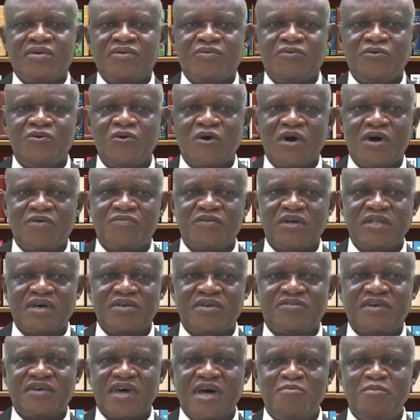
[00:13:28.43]
You have an
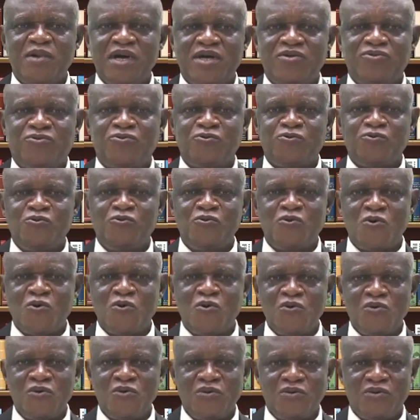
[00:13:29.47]
assignment to
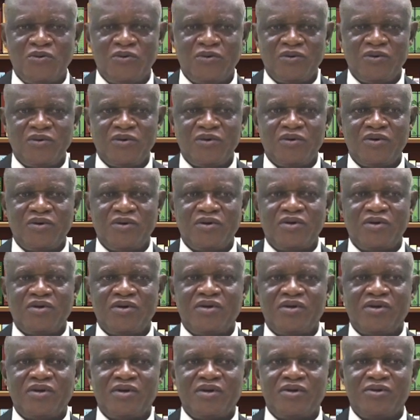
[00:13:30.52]
do
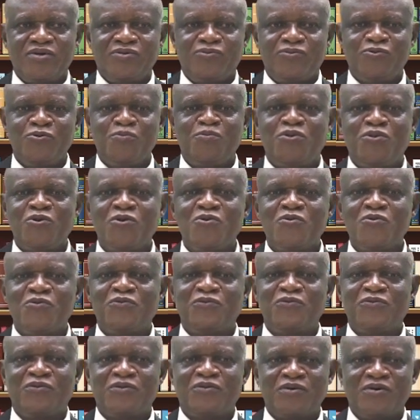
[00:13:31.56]
to prove
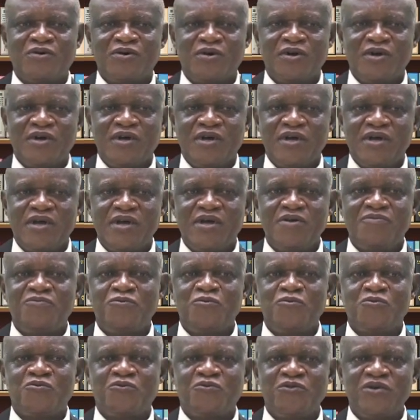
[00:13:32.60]
if
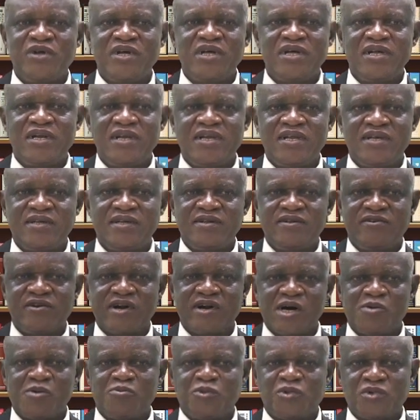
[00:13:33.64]
you've really
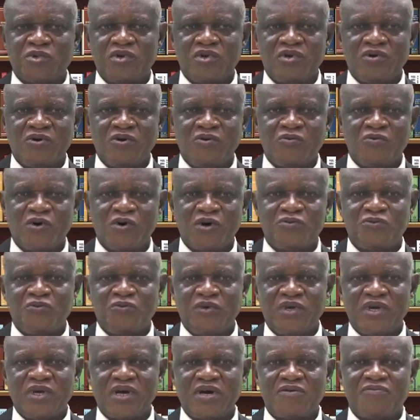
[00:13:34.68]
grasped what
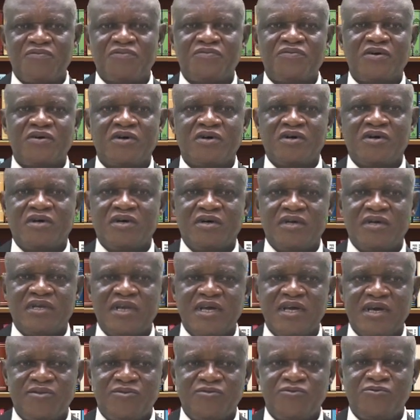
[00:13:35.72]
we have
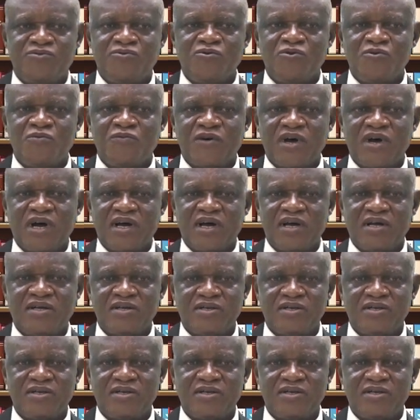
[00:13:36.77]
learned so far.